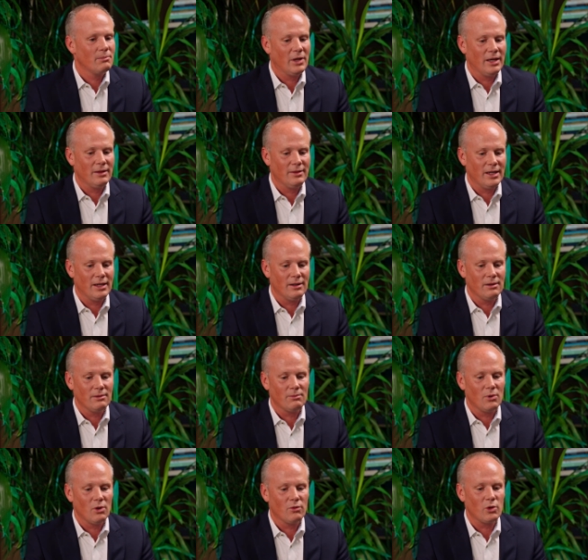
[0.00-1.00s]
and then,
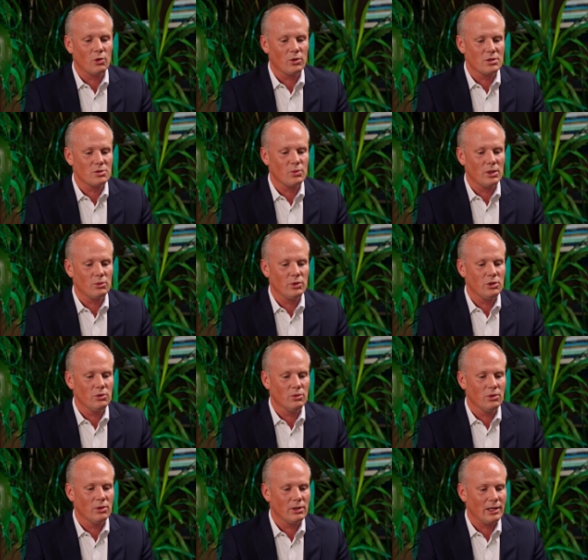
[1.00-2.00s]
of course, when we
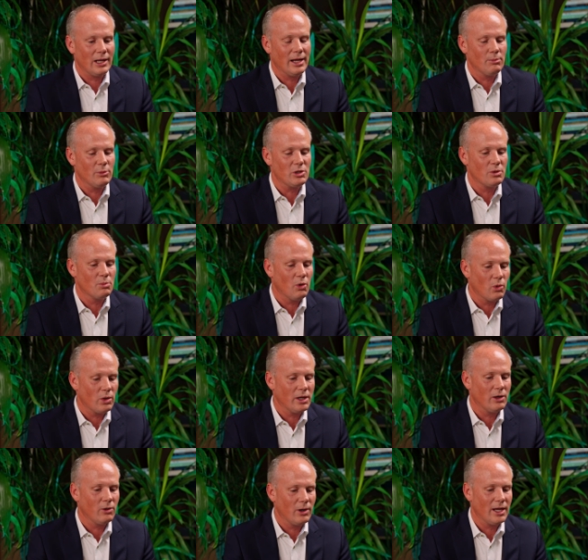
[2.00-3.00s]
do climate
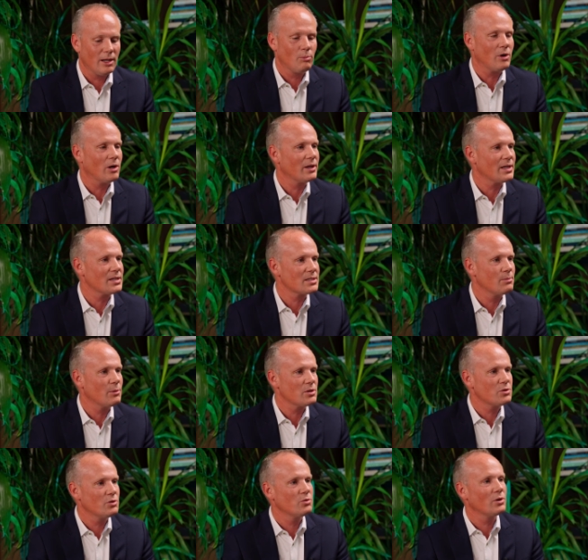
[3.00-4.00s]
reporting or help our
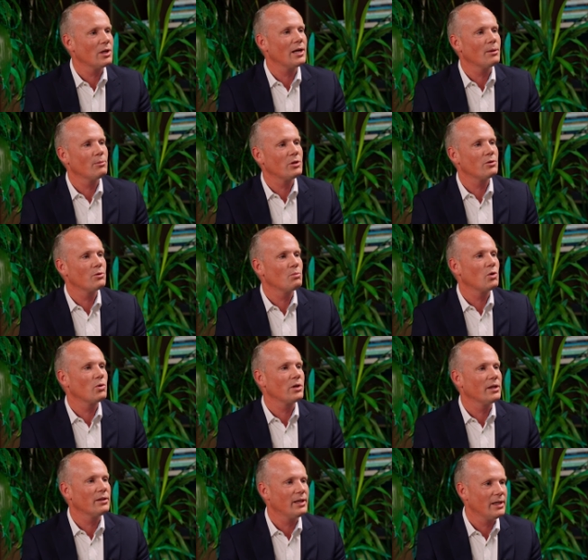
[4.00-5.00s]
customers to do climate
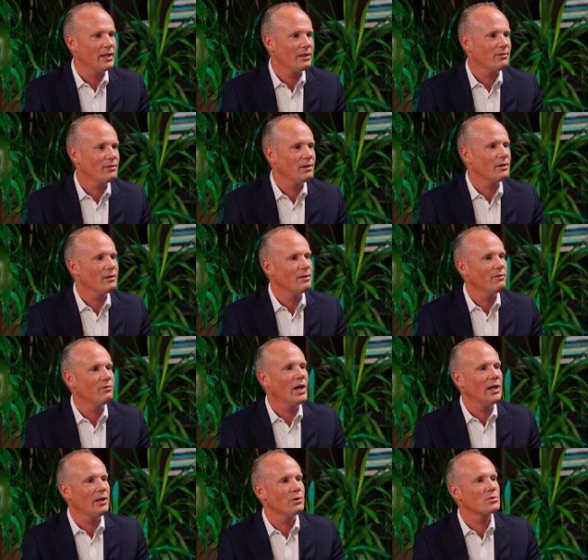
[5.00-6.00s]
reporting, they get the,
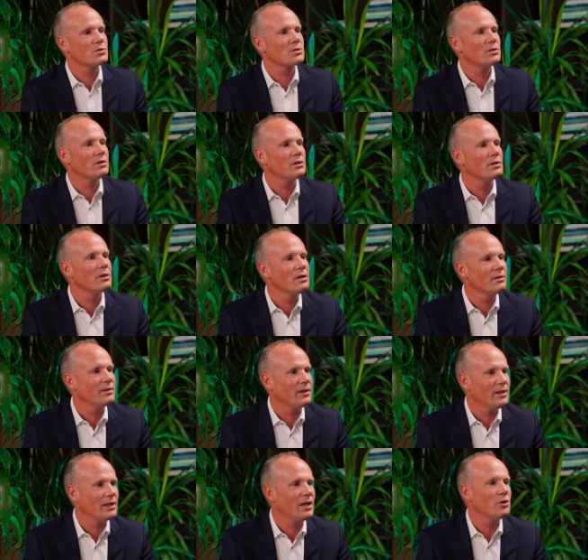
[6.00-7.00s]
values
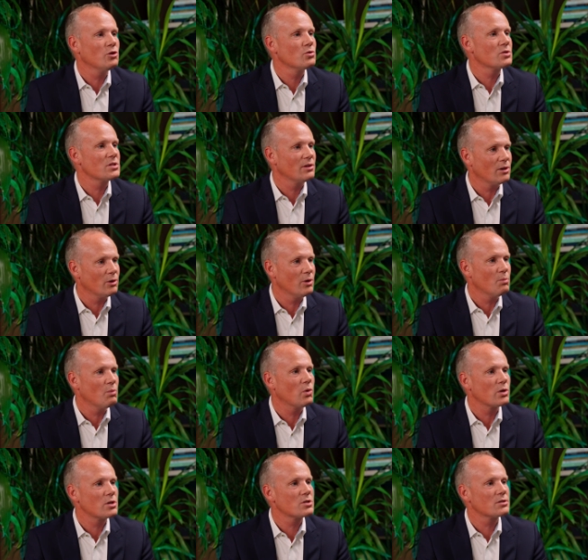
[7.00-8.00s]
that they can use in their
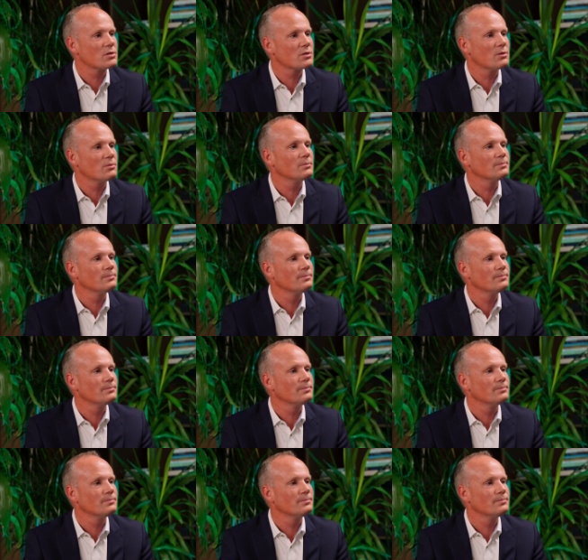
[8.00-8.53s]
reports. So,